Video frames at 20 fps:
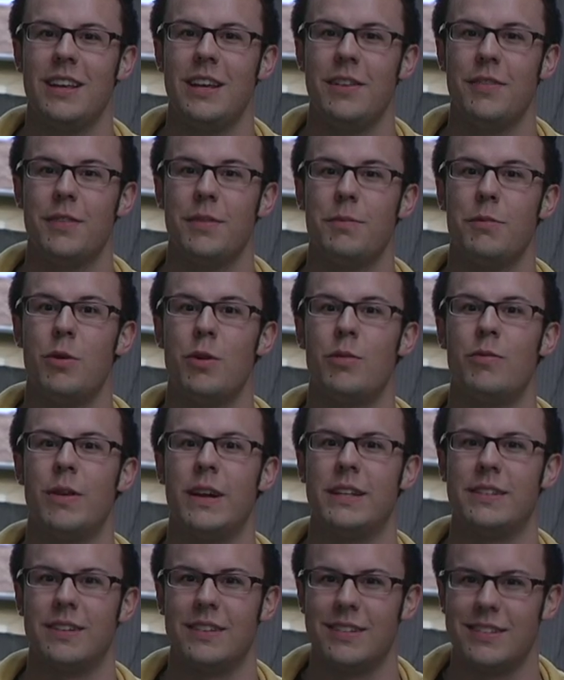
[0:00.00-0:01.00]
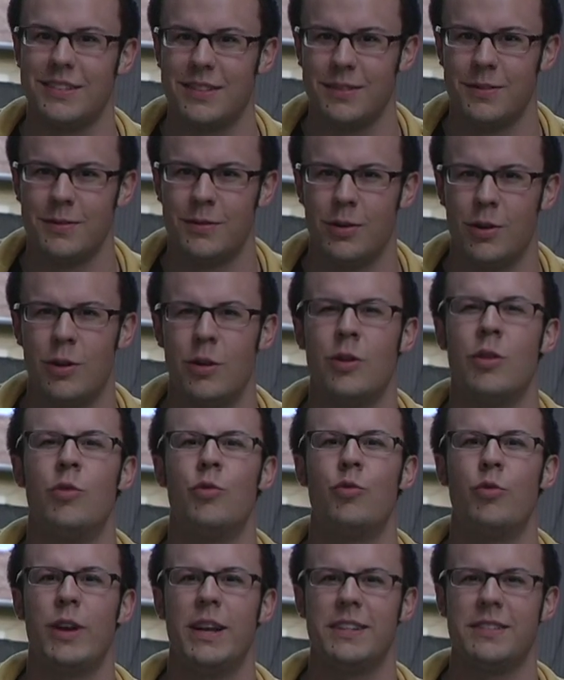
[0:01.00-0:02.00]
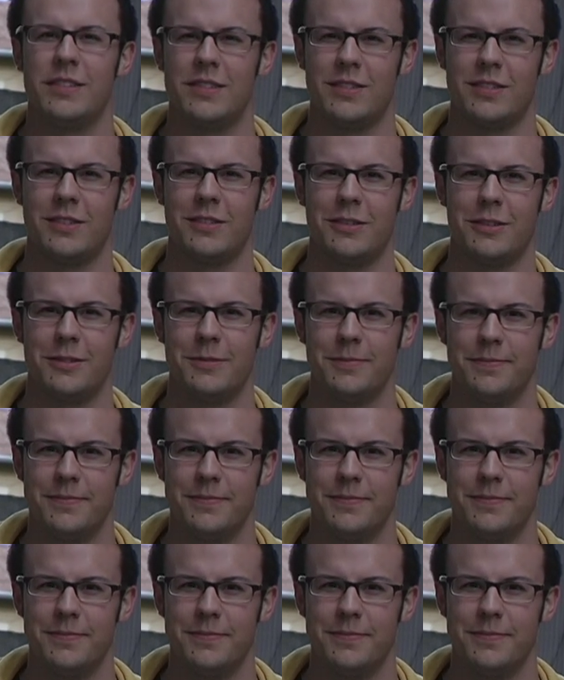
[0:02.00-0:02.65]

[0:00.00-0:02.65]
even more racist, or racister.